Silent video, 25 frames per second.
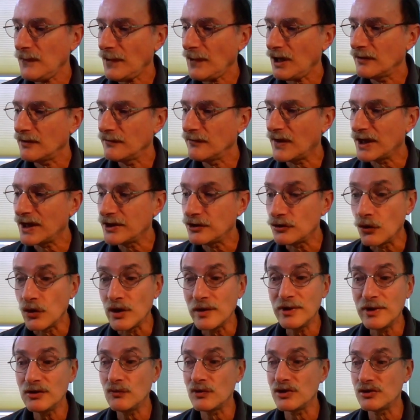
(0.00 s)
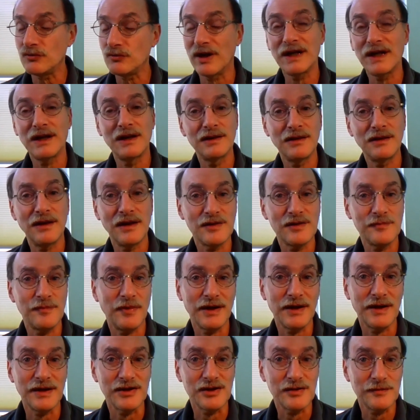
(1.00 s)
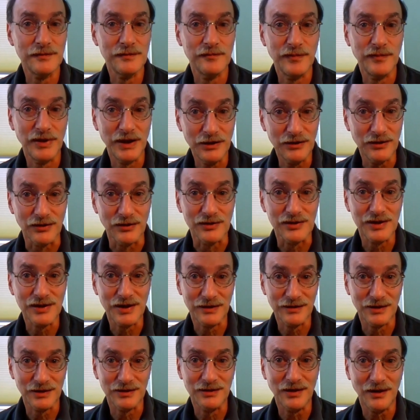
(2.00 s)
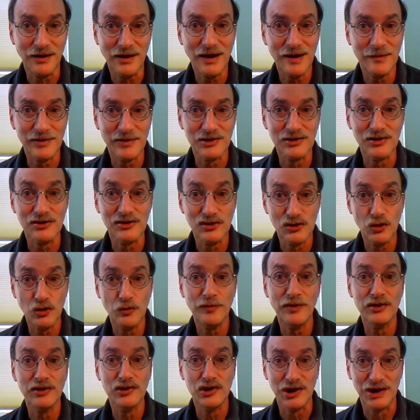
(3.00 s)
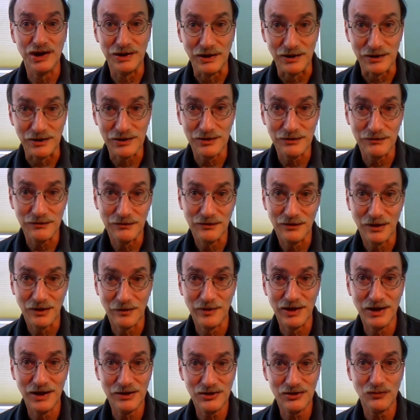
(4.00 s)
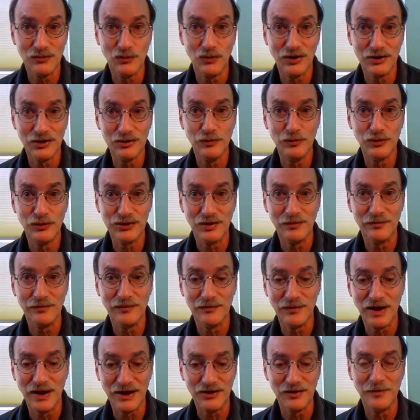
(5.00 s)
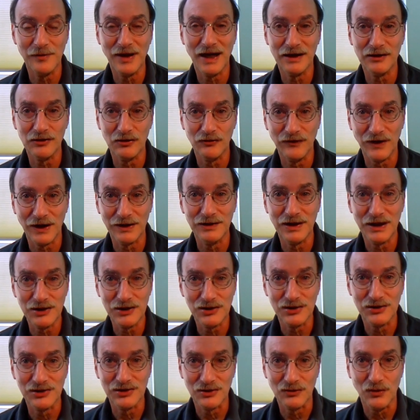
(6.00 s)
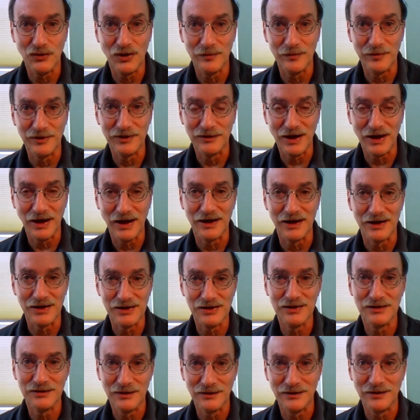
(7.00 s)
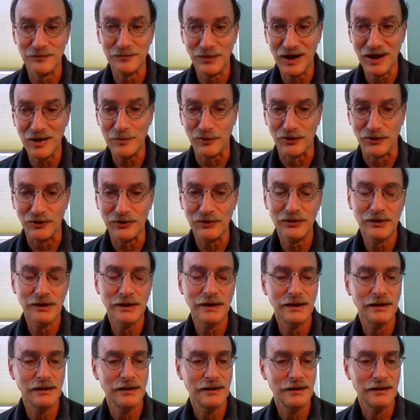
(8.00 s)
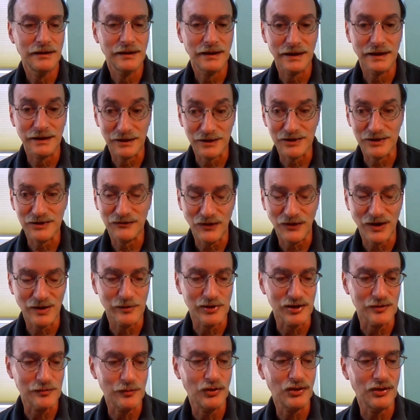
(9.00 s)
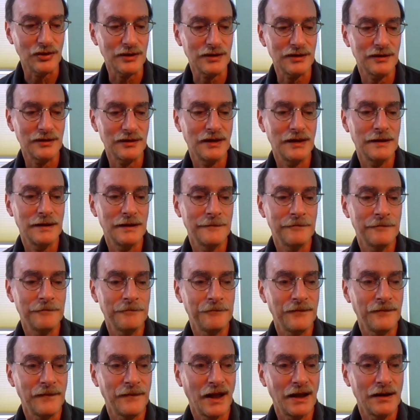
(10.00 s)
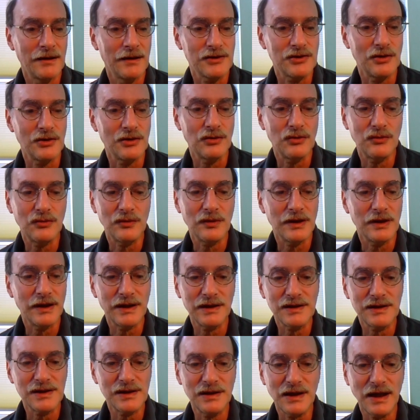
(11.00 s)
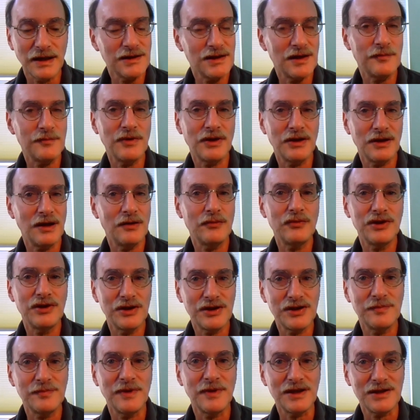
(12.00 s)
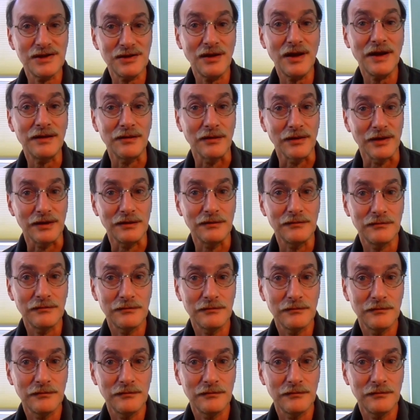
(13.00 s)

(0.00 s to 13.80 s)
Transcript: Von Neumann was recognized by his peers at the time as a super genius. I mean, he's the one who put the mathematical foundations of quantum mechanics on paper in his famous book. So it's not something I would dismiss lightly.